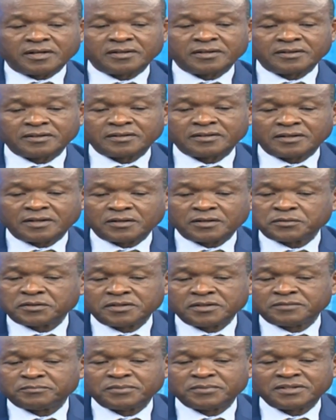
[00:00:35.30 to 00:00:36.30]
I
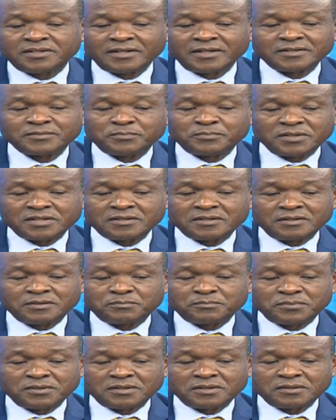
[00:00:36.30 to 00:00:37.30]
wouldn't be that
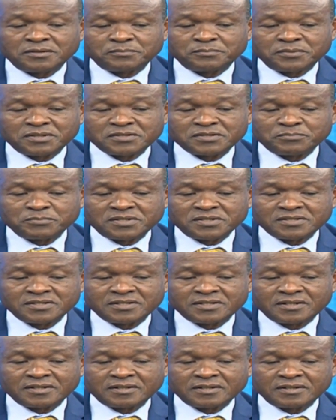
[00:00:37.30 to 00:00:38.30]

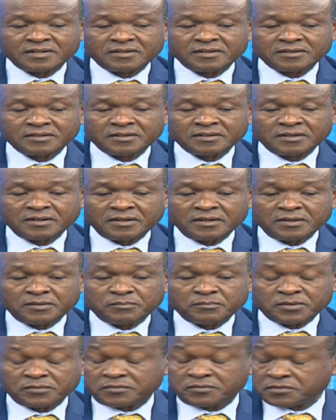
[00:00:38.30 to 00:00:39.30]
pessimistic,
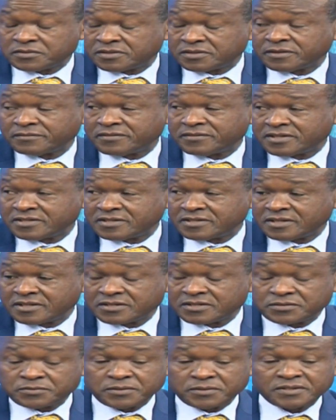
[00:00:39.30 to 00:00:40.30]
but of course it's a very
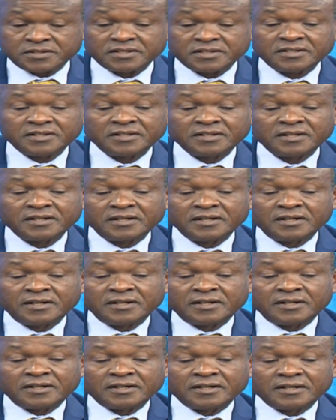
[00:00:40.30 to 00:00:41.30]
serious situation.
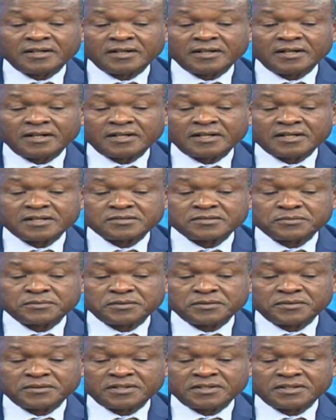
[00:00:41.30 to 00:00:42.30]
And as
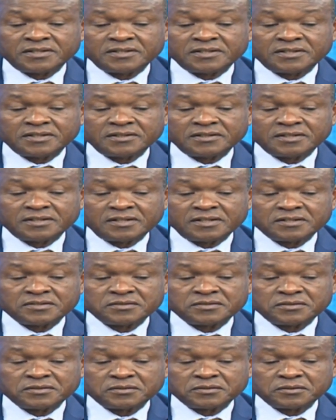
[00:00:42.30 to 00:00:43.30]
you know, that the
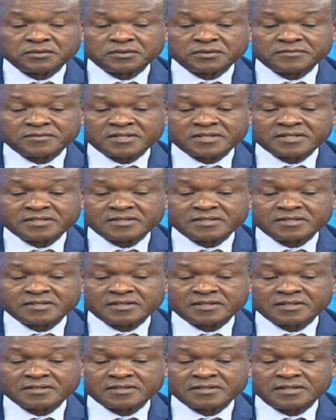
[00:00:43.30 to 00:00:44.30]
International Court of
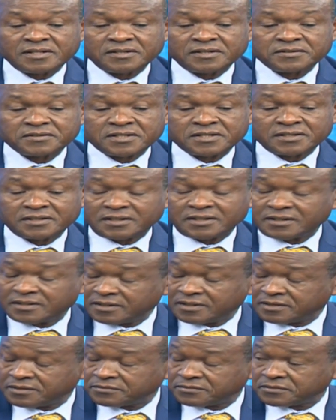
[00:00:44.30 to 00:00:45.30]
Justice has now set a
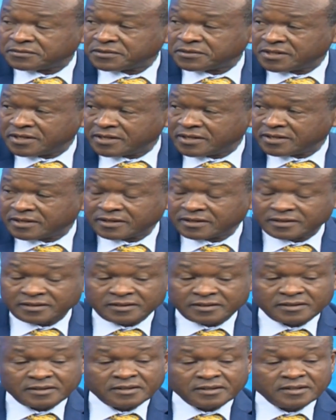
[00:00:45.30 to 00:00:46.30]
date for hearing,
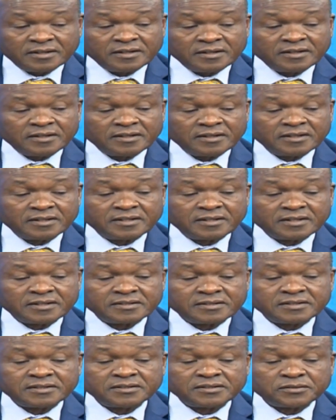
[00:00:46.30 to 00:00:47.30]

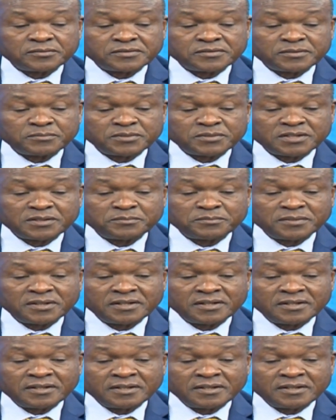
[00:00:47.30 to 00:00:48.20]
13th of September.